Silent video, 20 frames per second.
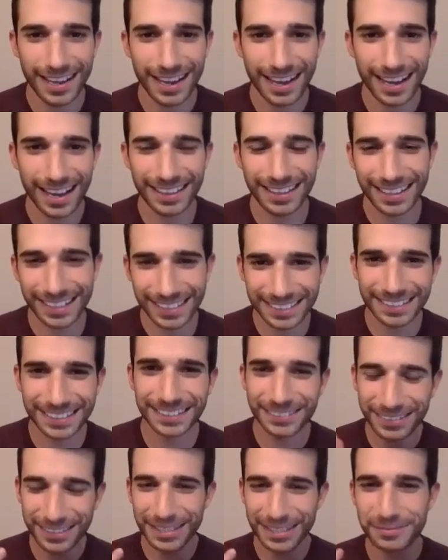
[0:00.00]
I think it's going to
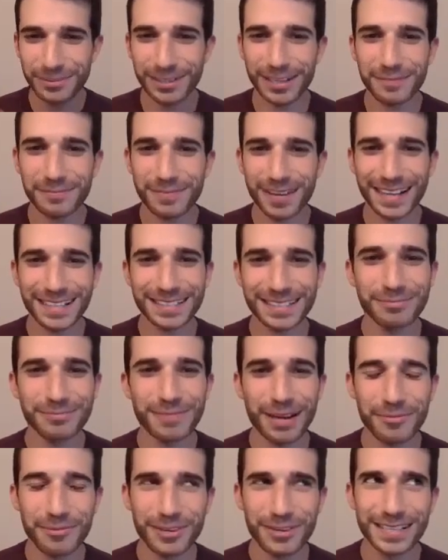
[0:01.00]
really bring back some
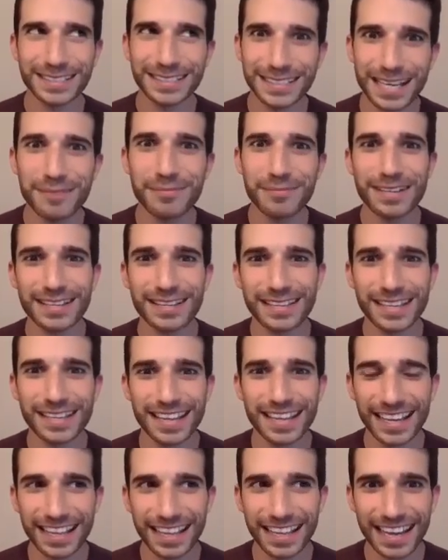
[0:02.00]
memories and get me
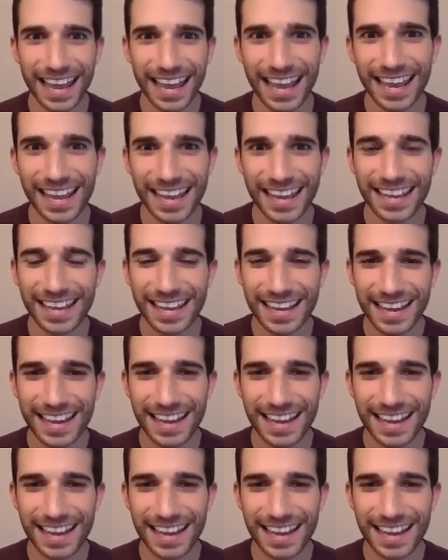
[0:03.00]
thinking like, hey,